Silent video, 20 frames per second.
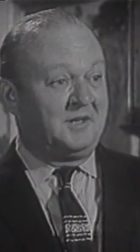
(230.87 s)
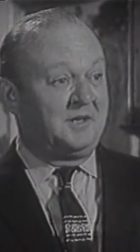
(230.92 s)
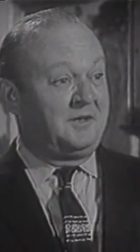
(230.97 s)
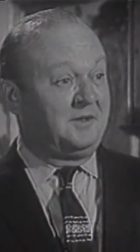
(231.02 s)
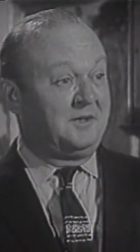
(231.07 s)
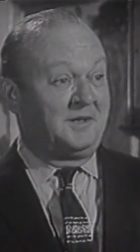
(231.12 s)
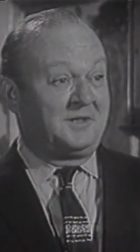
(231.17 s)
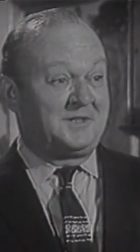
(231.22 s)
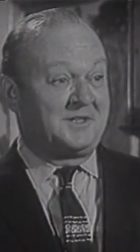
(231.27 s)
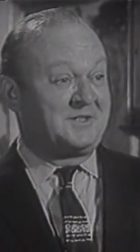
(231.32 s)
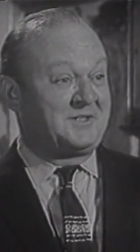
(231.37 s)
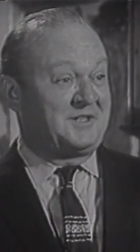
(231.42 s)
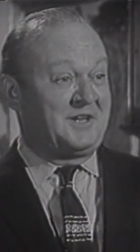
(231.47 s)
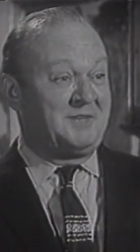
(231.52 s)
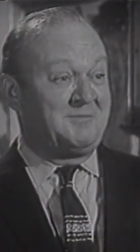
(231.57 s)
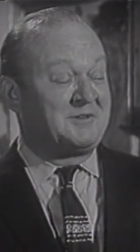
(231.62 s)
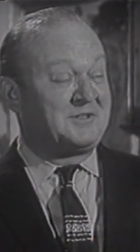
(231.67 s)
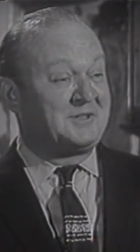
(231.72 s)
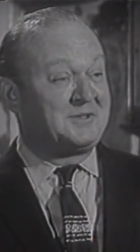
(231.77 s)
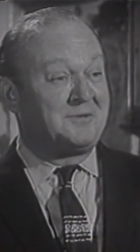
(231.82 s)
it looked the
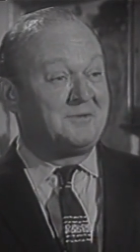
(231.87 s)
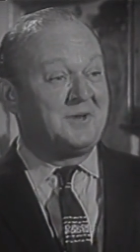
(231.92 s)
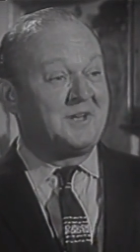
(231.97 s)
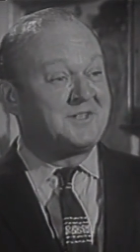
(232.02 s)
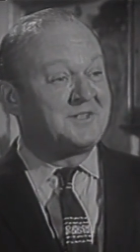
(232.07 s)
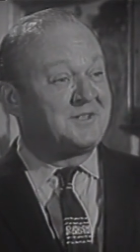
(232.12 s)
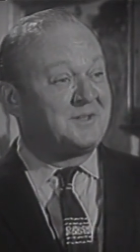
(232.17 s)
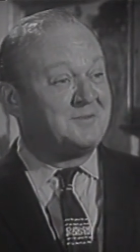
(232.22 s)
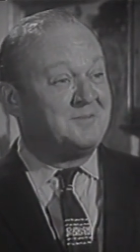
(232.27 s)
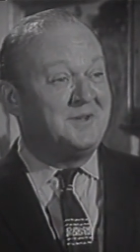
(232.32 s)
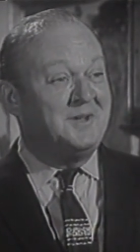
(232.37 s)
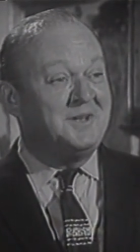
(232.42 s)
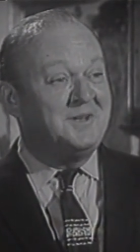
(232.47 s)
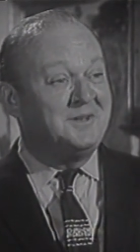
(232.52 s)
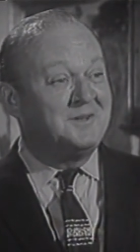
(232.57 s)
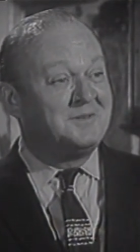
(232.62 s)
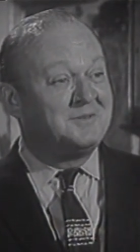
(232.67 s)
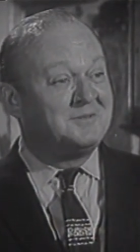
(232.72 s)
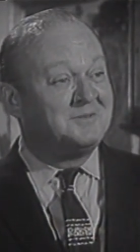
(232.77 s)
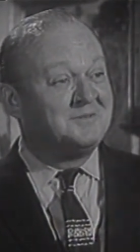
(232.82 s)
same as the rest to me.
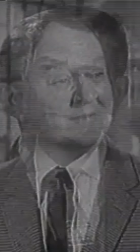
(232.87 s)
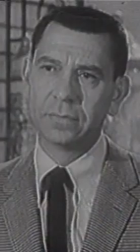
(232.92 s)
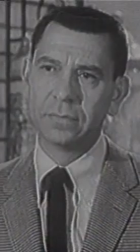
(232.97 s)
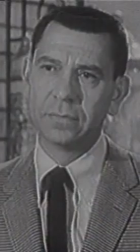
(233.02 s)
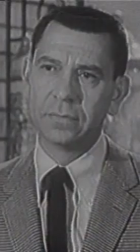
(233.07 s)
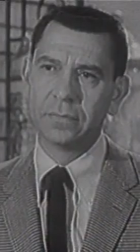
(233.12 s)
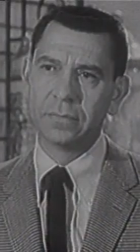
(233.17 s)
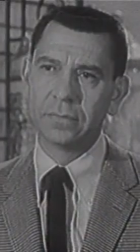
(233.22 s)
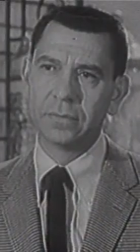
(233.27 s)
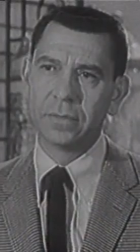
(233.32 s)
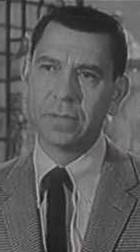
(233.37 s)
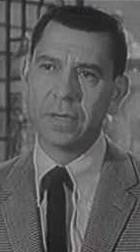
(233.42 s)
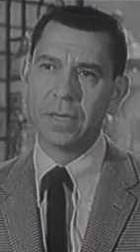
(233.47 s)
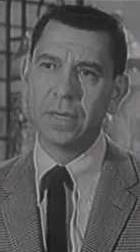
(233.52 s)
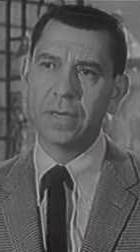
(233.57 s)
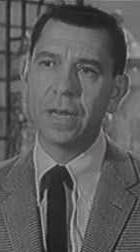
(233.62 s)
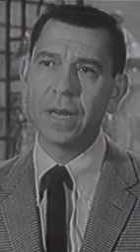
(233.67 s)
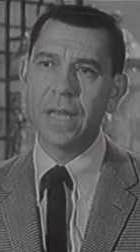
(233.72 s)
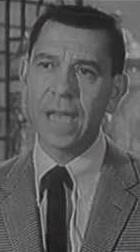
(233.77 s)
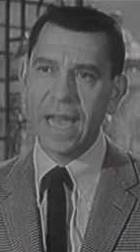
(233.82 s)

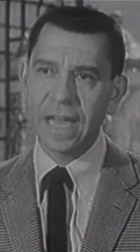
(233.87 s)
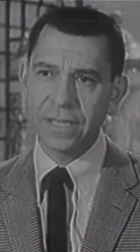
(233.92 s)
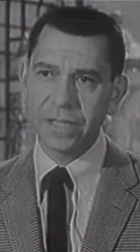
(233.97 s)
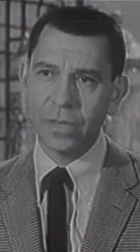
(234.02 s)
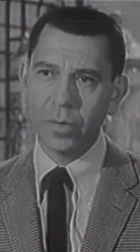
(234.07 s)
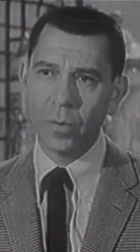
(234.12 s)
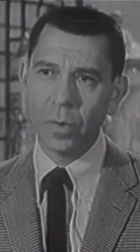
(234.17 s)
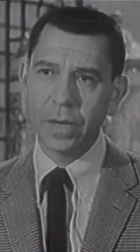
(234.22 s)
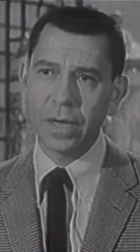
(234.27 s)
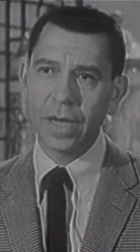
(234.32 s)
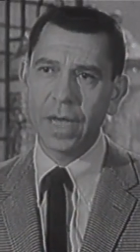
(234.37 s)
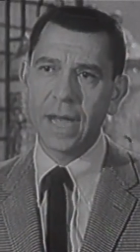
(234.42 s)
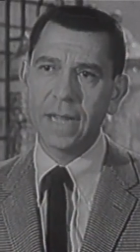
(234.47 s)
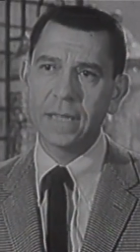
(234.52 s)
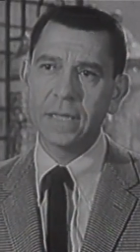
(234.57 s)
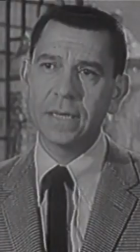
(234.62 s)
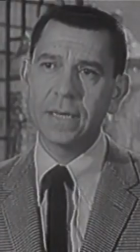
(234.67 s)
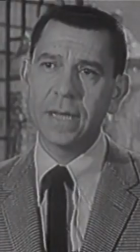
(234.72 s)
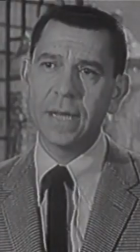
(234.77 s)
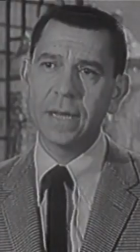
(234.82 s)
Did he ask you where you got
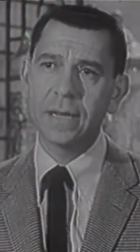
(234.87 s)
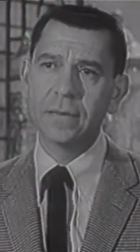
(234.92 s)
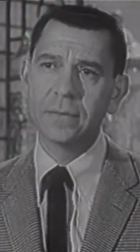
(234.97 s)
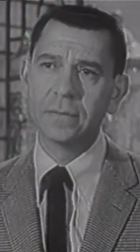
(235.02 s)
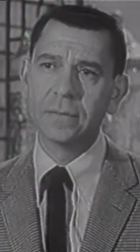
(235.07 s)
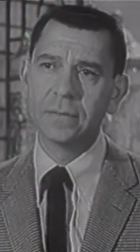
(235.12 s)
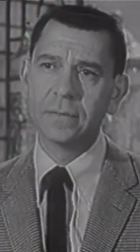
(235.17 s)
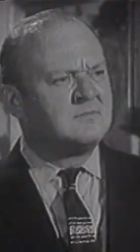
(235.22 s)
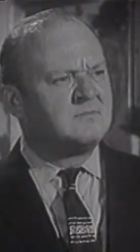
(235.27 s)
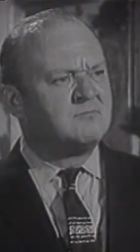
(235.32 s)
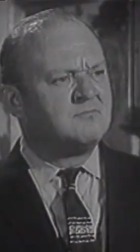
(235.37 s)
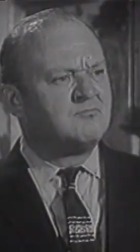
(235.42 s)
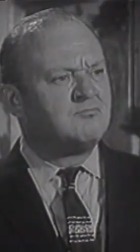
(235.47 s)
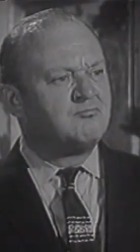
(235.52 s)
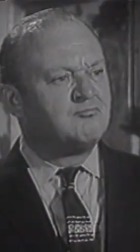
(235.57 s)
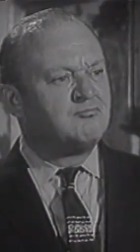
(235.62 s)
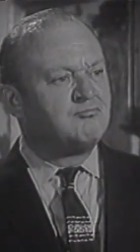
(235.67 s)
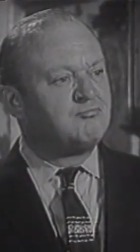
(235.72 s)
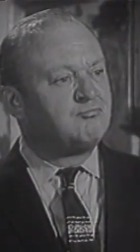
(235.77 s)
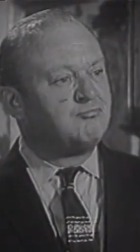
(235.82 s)
the ten?
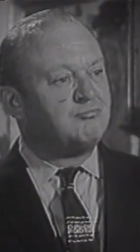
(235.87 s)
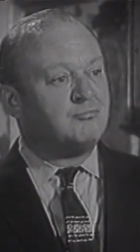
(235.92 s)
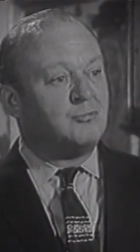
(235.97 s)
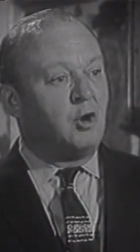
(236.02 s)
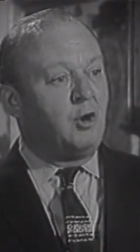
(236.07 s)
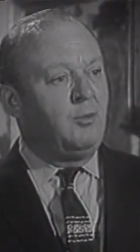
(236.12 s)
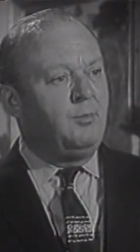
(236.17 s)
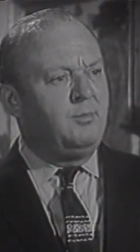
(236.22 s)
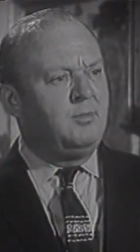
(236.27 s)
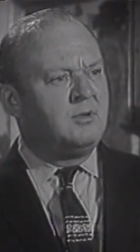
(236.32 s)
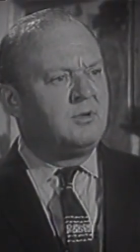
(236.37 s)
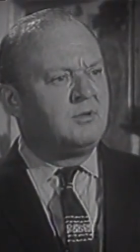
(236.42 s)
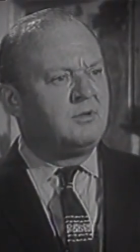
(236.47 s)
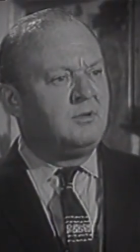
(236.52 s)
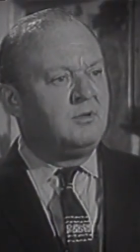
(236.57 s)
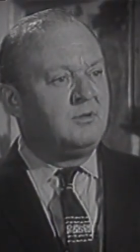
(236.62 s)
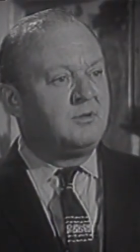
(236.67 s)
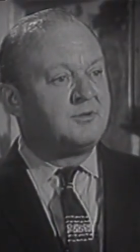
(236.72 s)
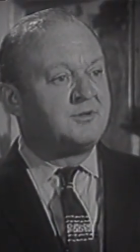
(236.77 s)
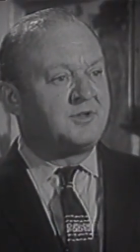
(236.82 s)
Nope.
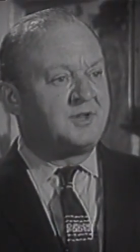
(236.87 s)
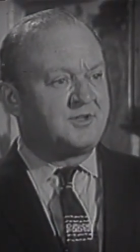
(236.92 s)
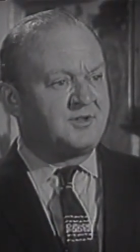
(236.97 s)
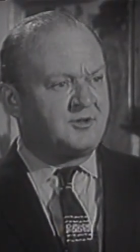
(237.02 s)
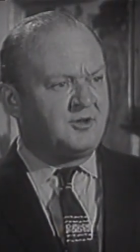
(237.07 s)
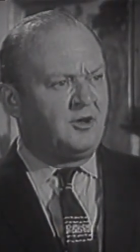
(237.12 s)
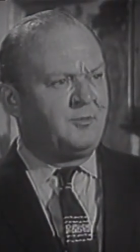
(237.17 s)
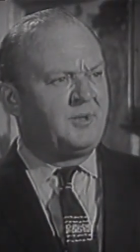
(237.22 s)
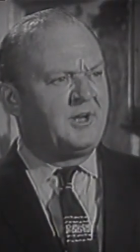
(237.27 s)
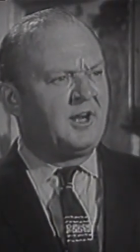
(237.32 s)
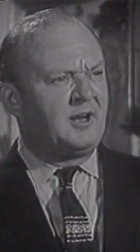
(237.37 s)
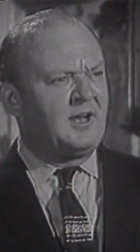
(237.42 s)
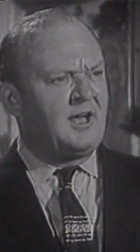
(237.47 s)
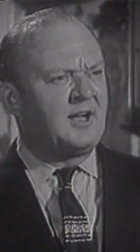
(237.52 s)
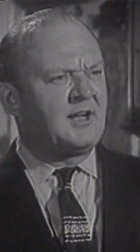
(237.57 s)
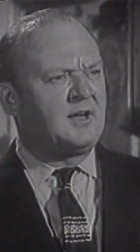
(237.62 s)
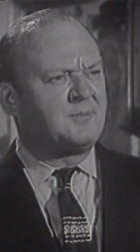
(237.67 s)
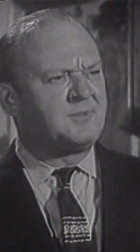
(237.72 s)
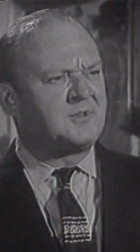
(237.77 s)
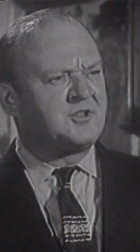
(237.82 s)
Just told me to
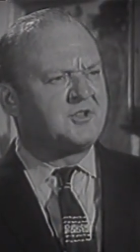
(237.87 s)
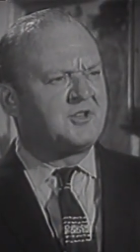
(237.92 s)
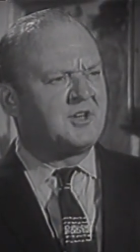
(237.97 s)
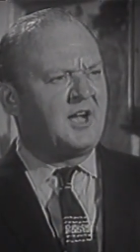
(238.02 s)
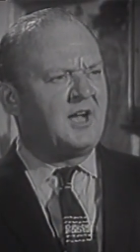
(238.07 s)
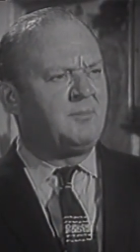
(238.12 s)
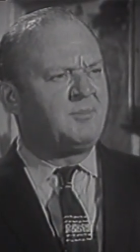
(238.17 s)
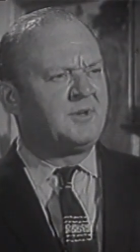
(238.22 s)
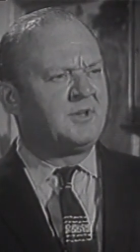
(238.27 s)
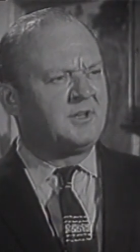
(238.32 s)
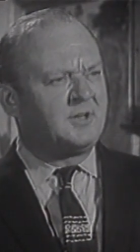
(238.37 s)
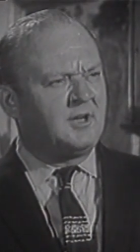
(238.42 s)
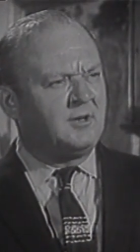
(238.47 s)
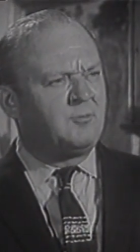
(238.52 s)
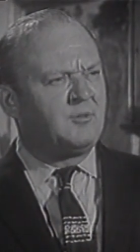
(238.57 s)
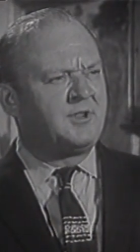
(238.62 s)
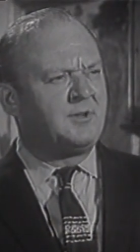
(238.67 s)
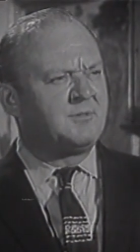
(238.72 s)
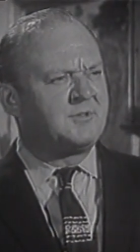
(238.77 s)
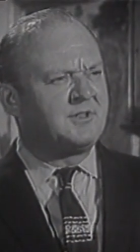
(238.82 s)
lock up the shop and
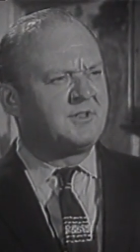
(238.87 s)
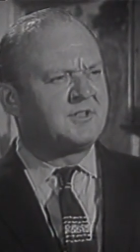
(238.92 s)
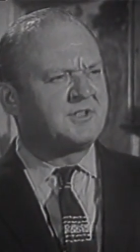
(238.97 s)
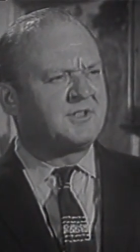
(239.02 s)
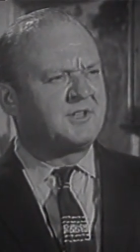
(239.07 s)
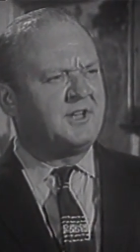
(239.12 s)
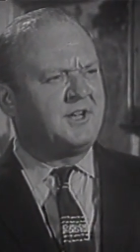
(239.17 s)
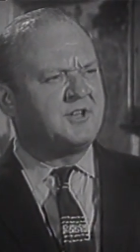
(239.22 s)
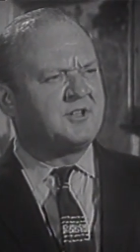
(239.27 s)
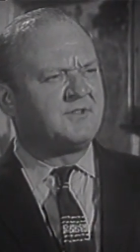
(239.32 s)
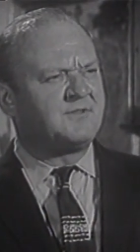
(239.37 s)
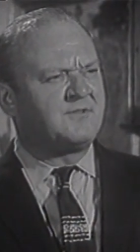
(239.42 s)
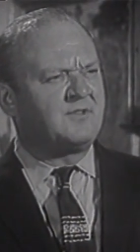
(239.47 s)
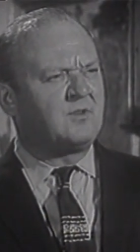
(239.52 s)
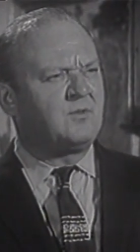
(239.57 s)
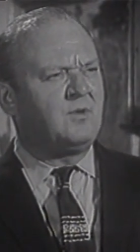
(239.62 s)
come with him to the station for